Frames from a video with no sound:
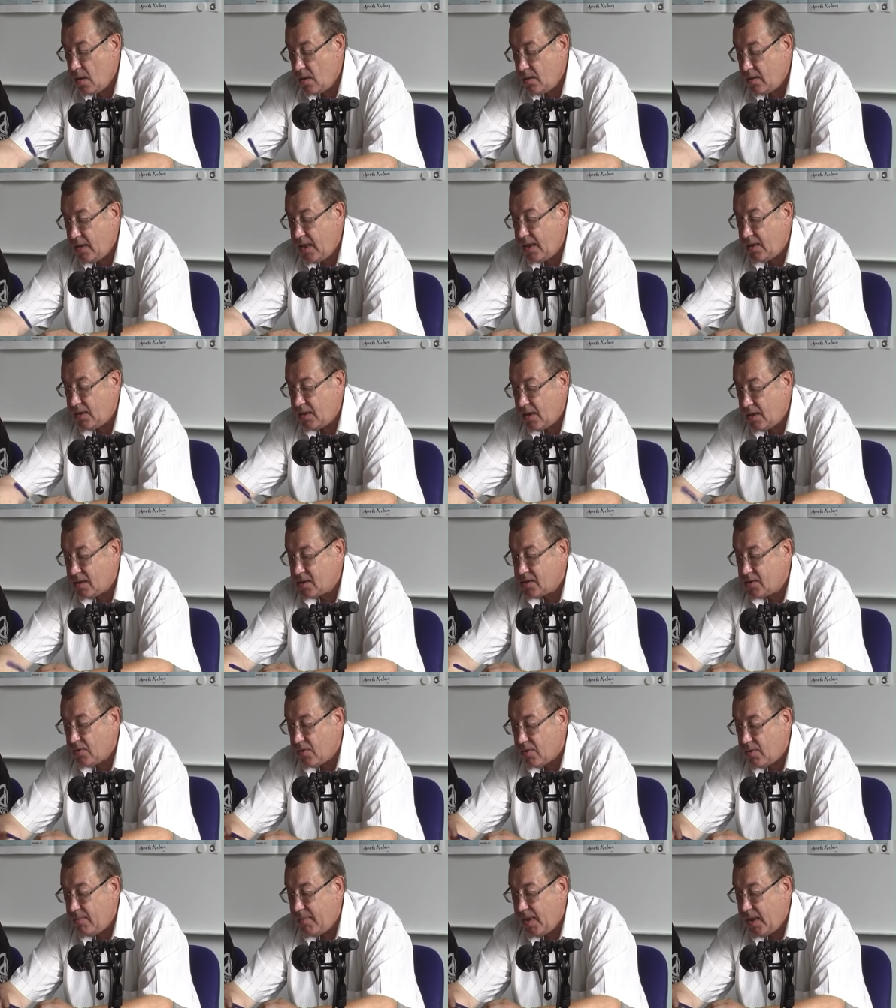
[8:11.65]
NATO, as
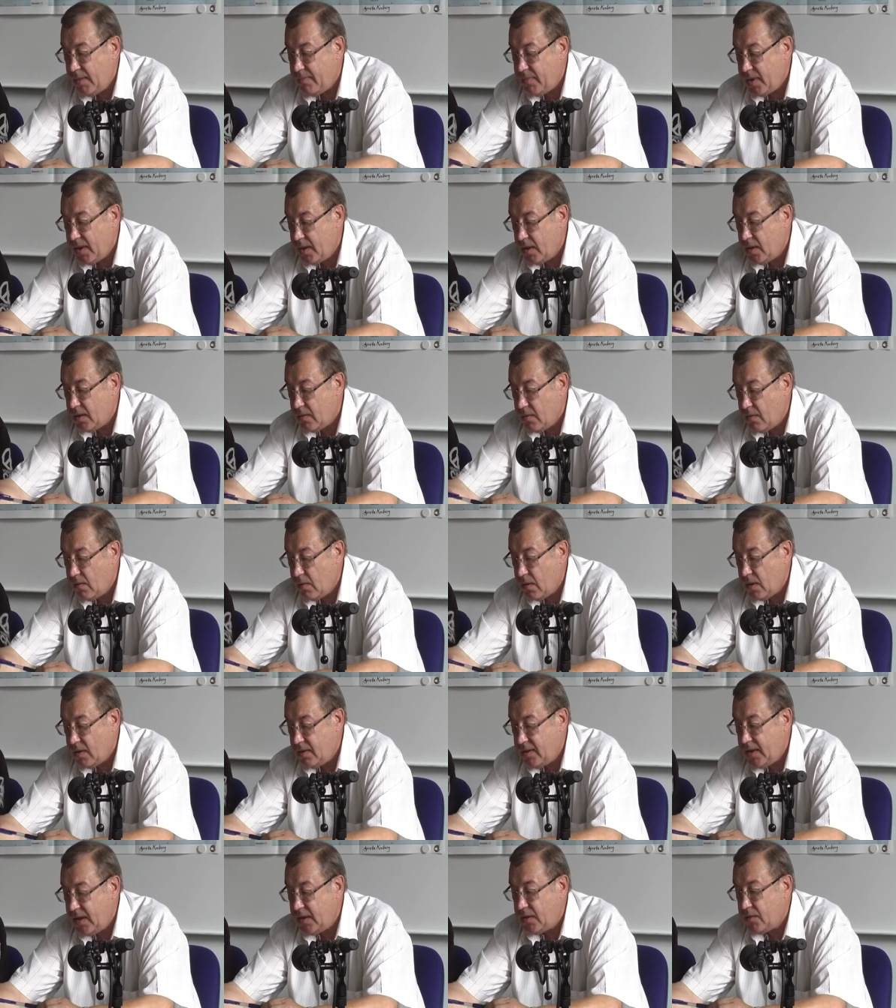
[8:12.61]
you remember,
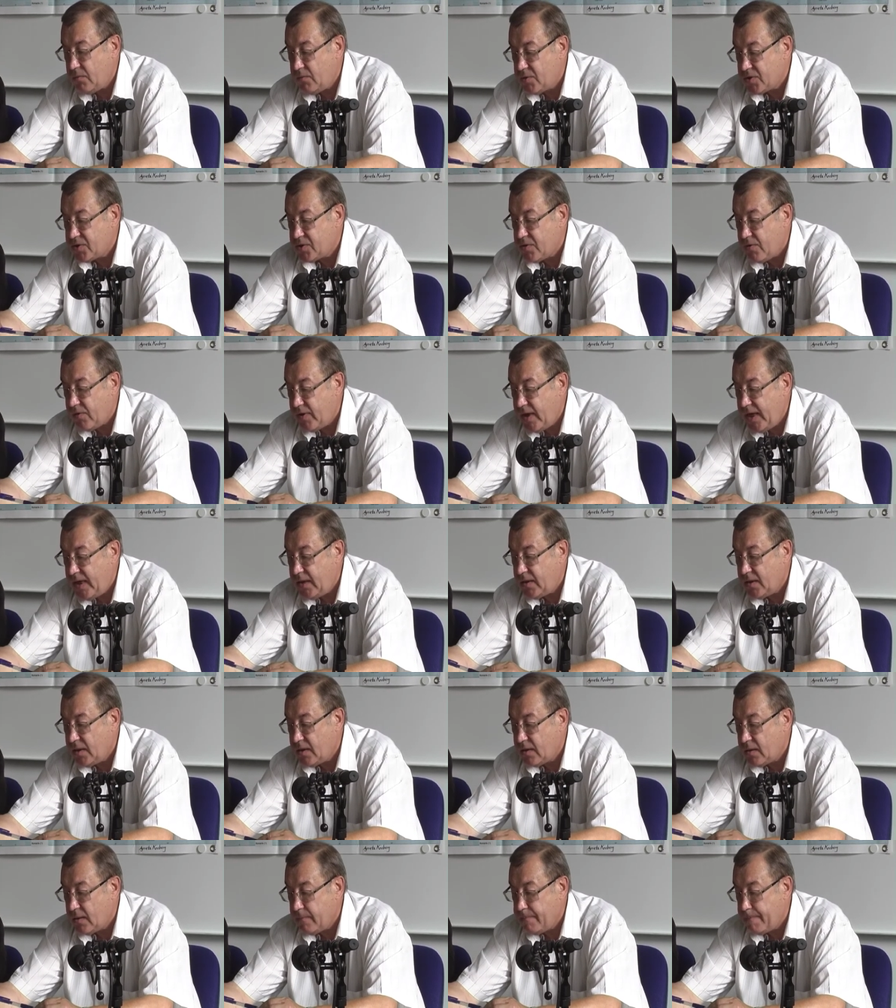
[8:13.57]
NATO was
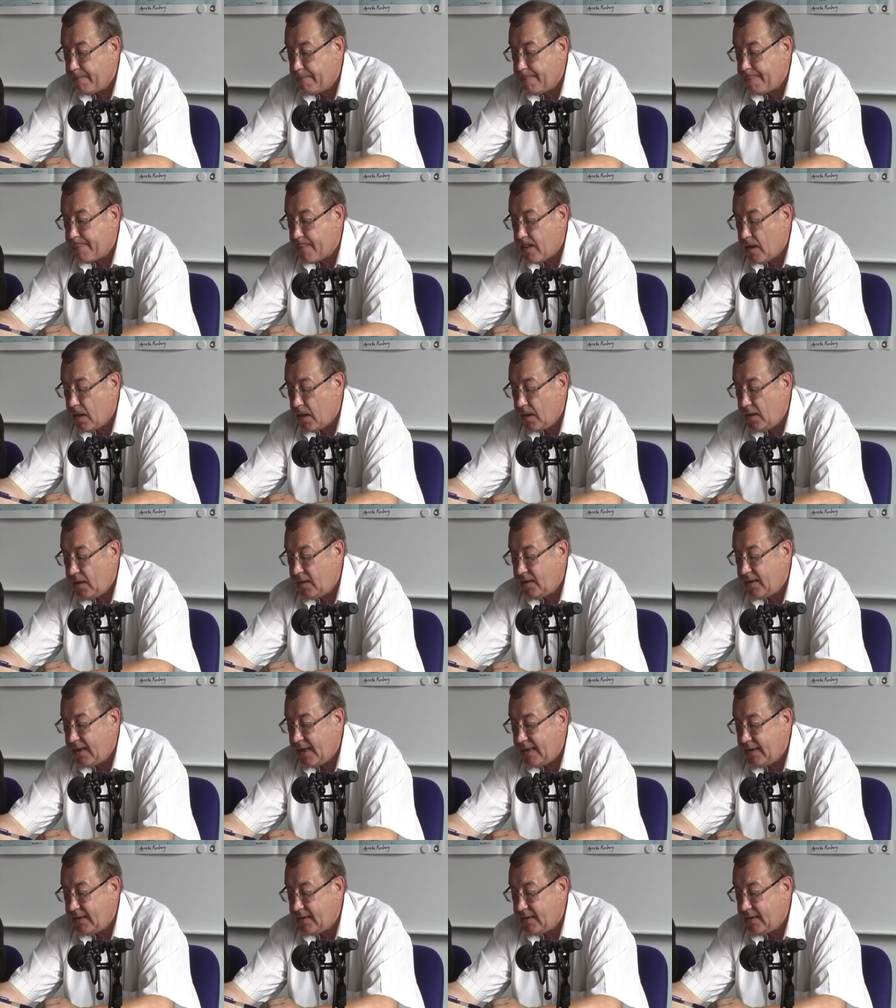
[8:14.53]
created in
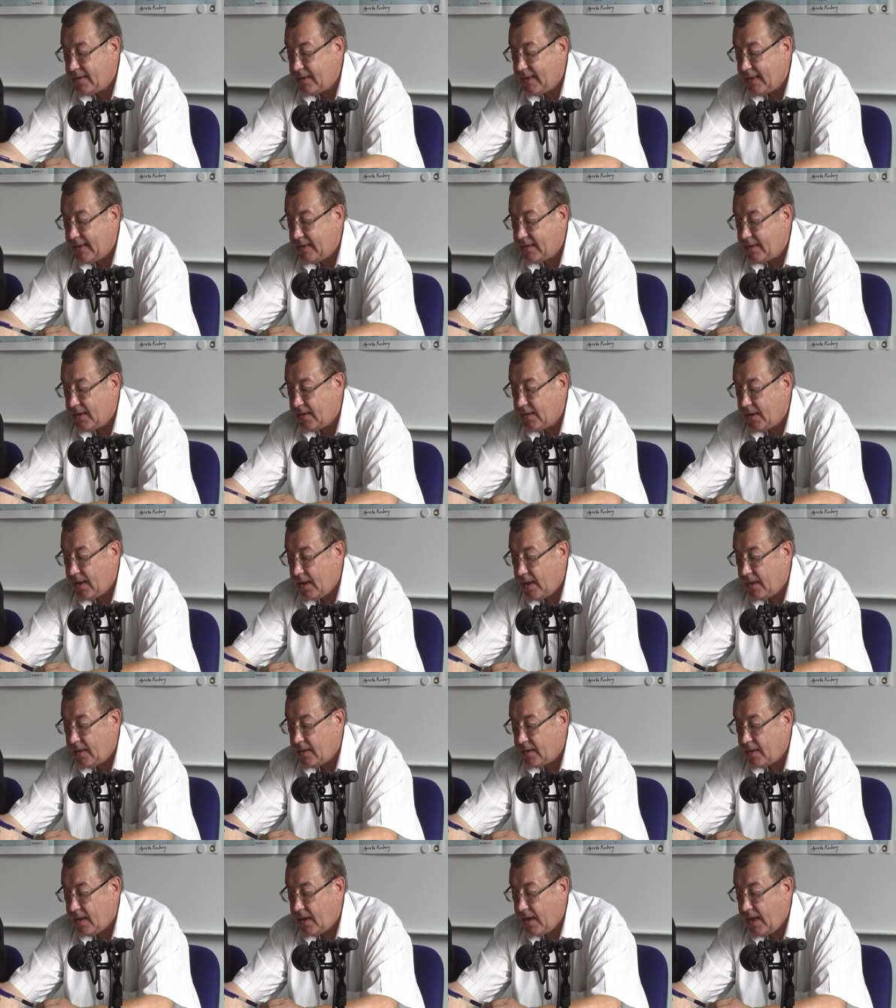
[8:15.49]

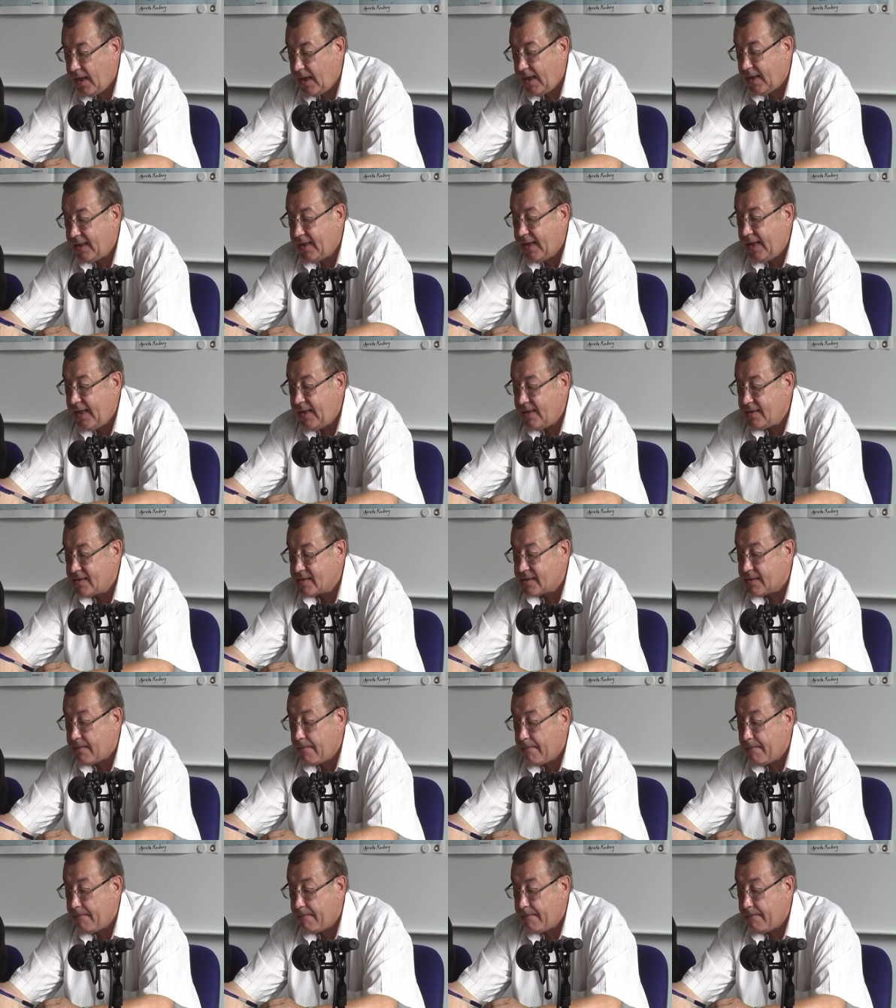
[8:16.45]
1999 against